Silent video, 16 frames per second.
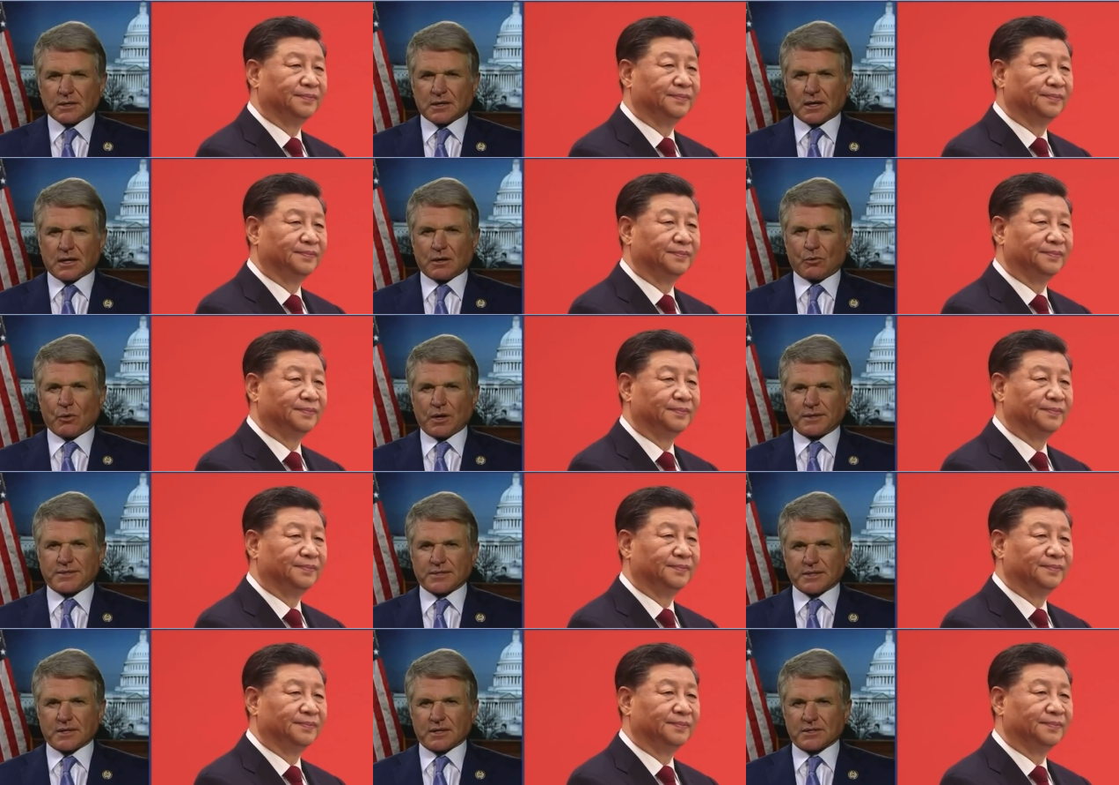Speaker 1: Uh,
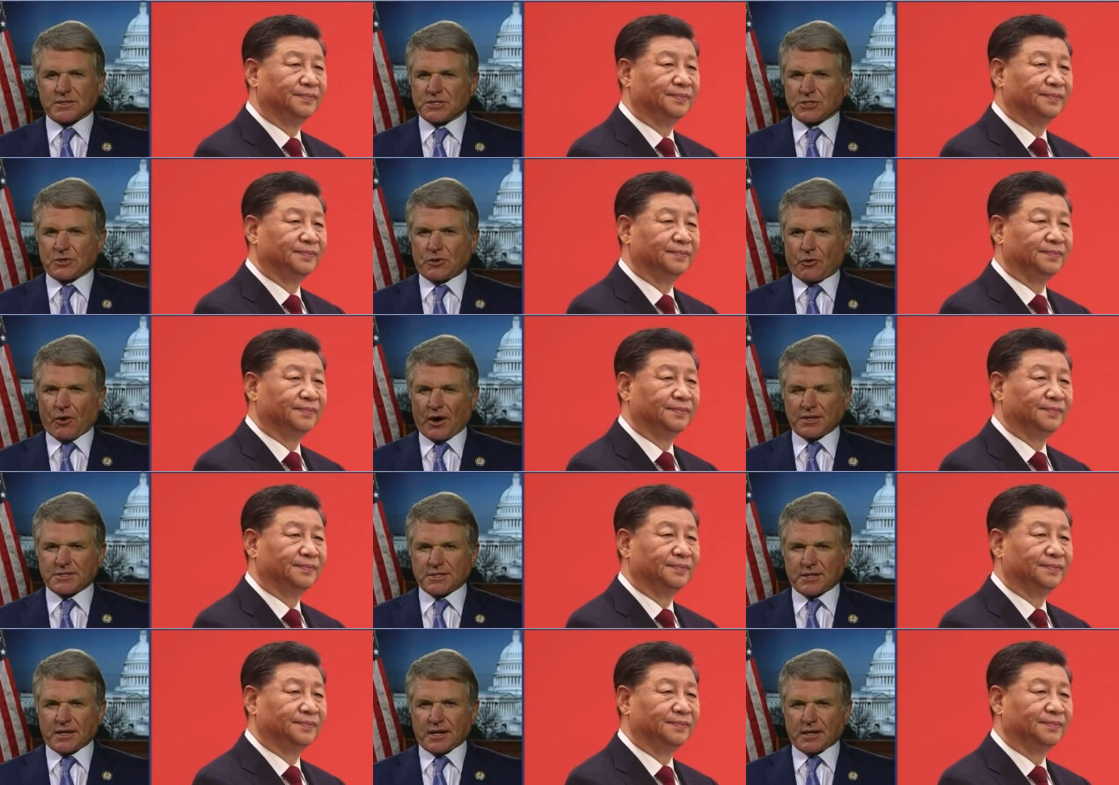what uh, is Ukraine
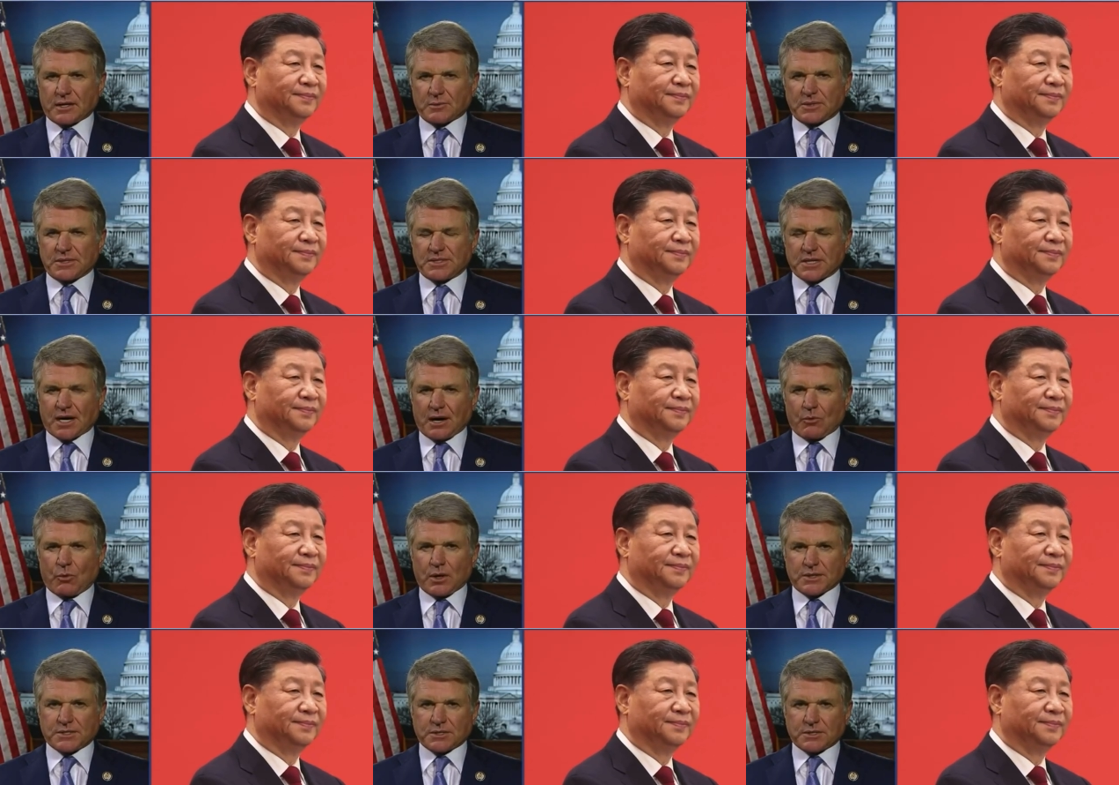today could be Taiwan